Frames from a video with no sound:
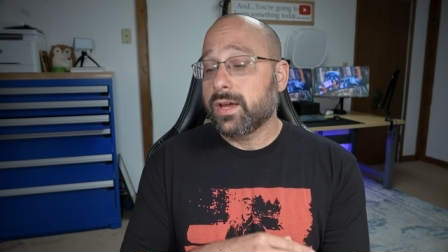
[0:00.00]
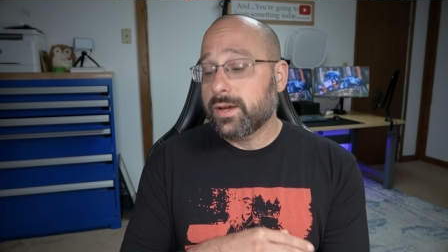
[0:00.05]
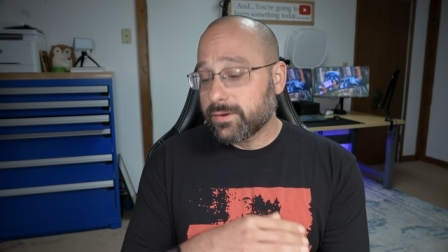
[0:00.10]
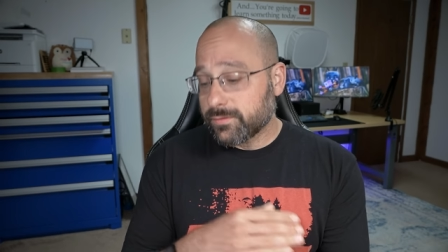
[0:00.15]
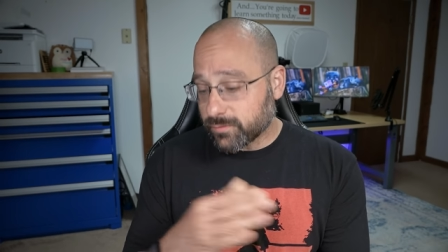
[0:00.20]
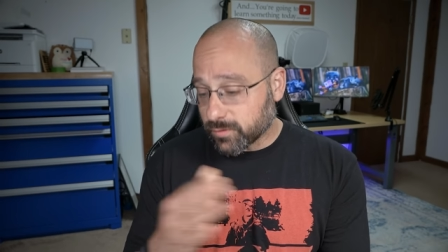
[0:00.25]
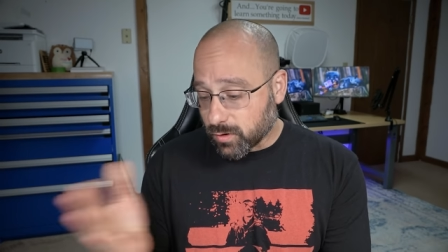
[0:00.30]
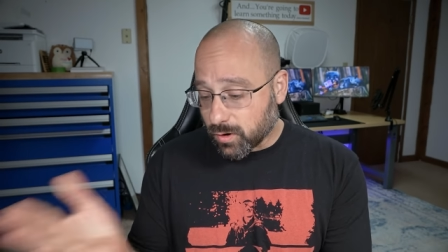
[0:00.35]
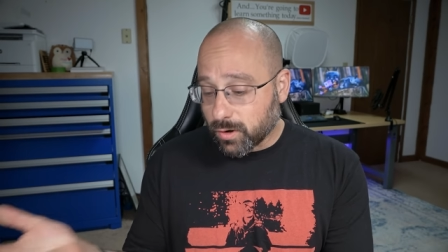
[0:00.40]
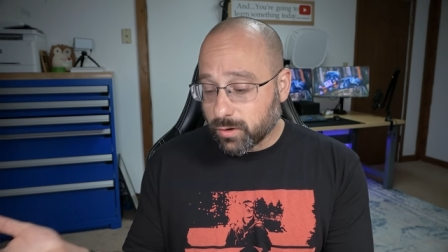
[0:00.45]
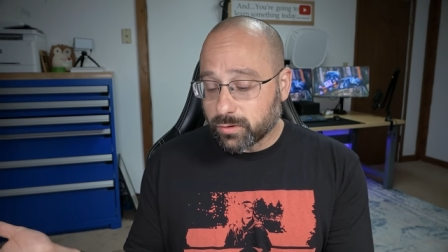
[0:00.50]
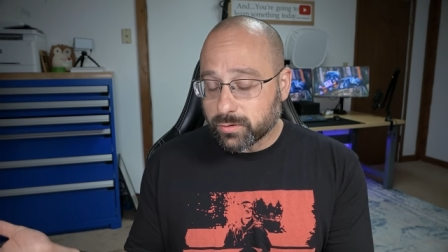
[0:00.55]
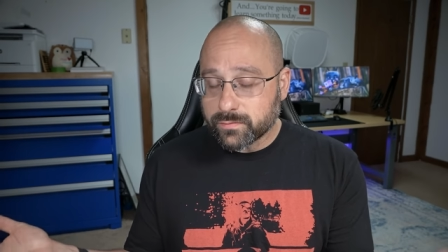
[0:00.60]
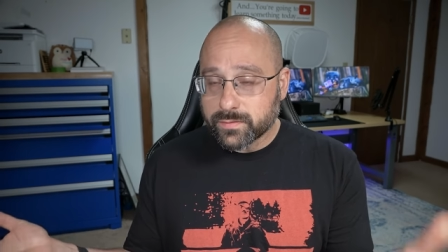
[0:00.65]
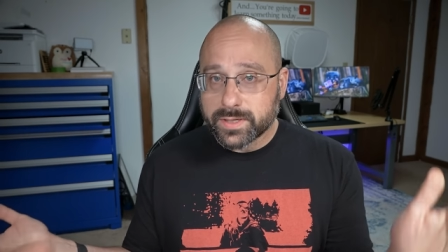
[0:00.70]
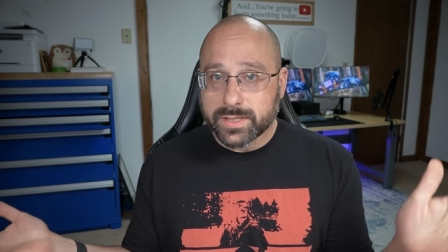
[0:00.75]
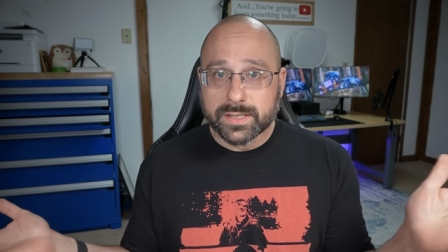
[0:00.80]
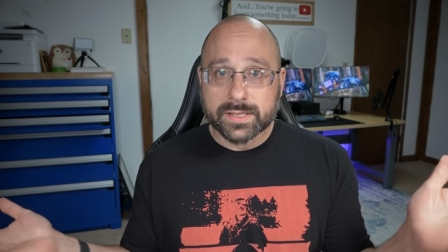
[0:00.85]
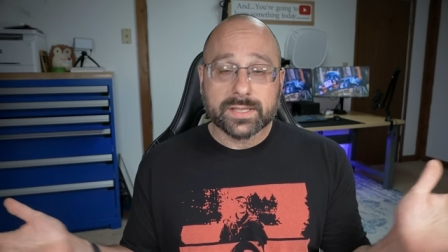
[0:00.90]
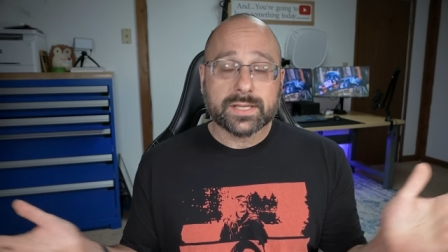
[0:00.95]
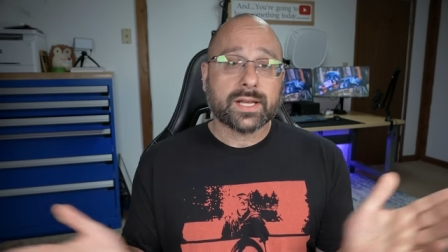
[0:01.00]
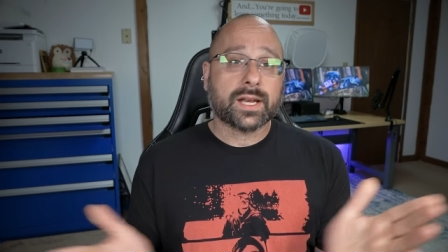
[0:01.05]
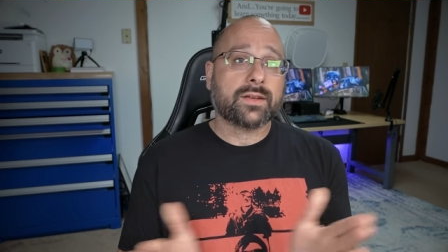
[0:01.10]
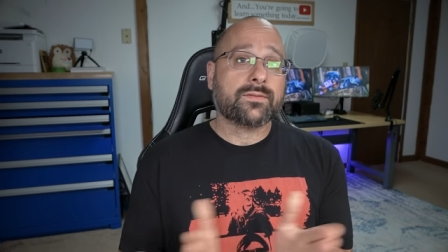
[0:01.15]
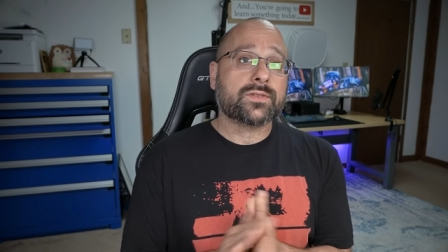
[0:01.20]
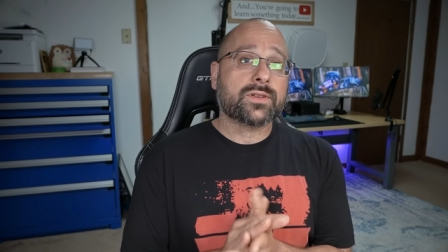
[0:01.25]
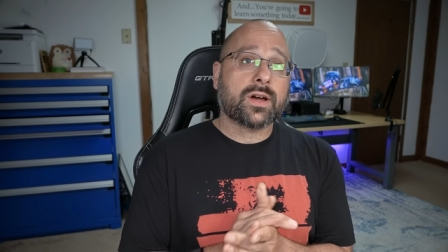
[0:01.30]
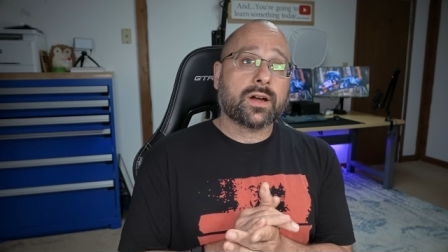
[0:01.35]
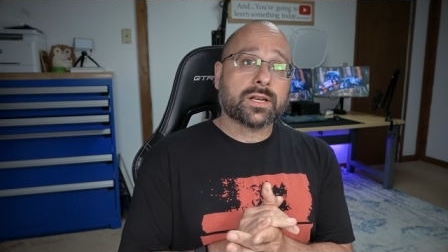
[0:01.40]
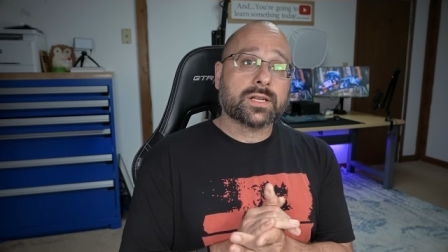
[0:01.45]
for all the reasons that I've
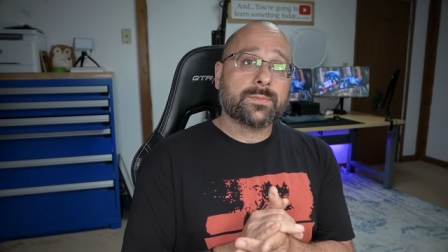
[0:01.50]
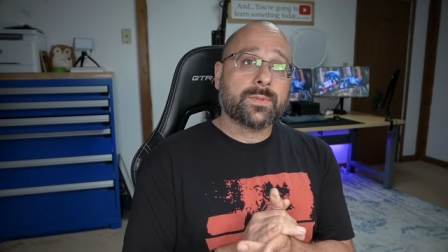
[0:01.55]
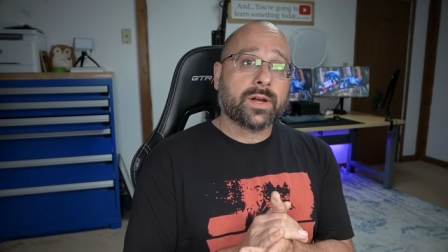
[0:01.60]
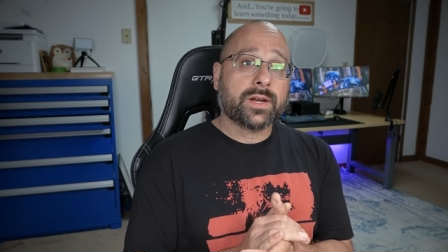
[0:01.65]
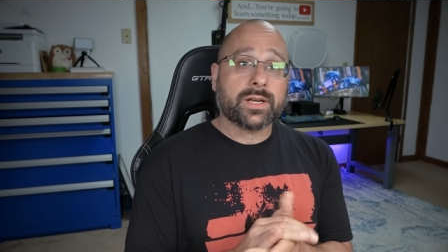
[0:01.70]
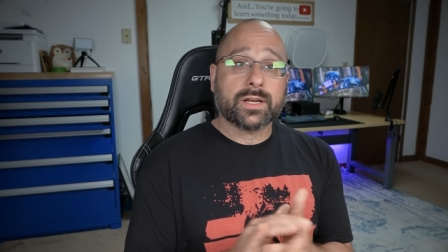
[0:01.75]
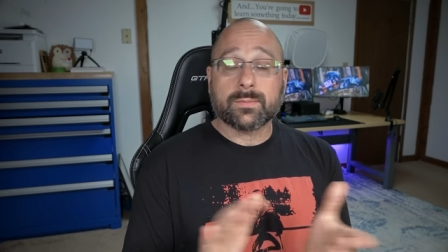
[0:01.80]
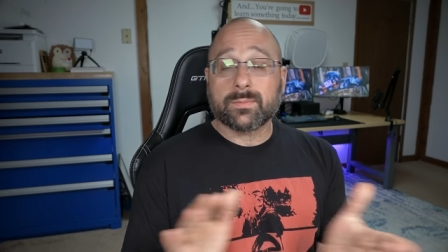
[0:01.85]
talked about here.